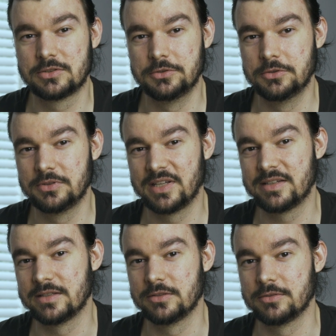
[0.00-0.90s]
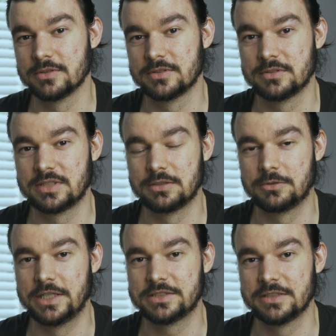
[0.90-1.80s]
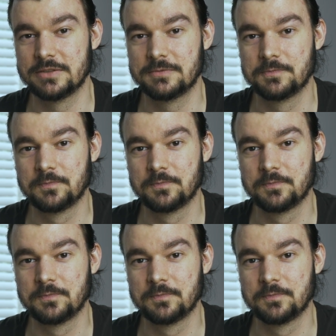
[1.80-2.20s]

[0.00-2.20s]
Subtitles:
to take into consideration.